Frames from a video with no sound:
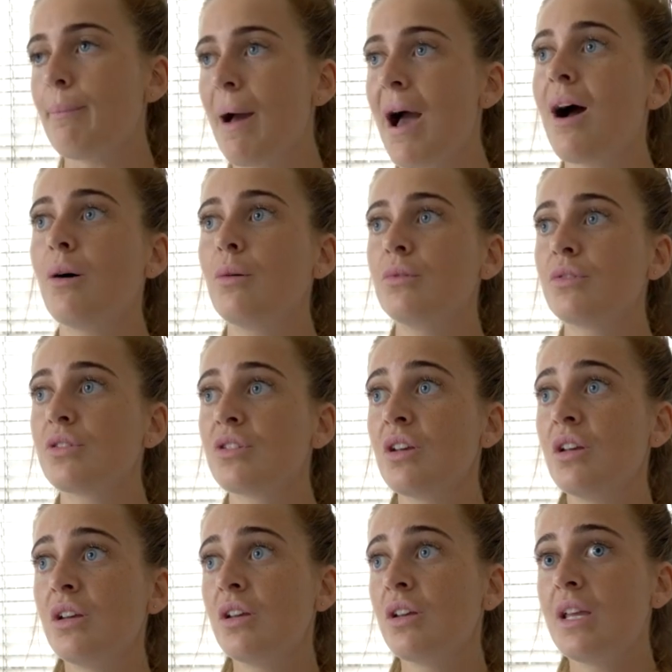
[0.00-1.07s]

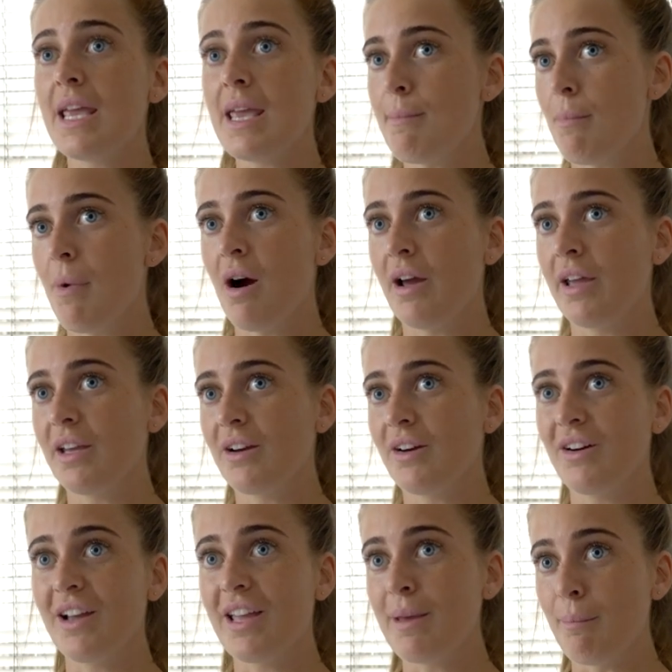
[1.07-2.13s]
pounds in my
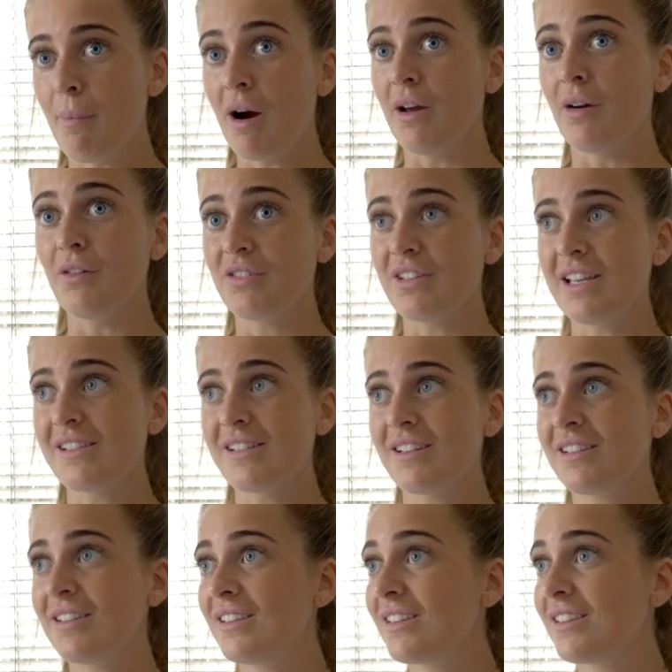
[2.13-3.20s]
off
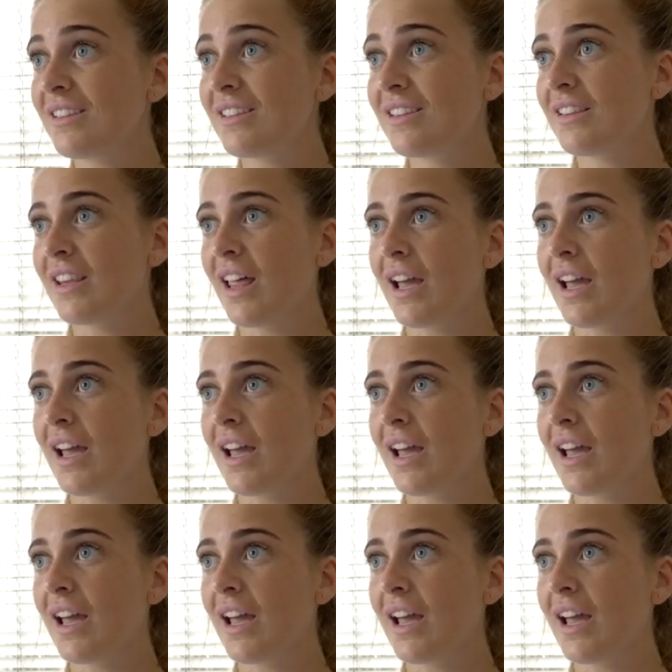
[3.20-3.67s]
season.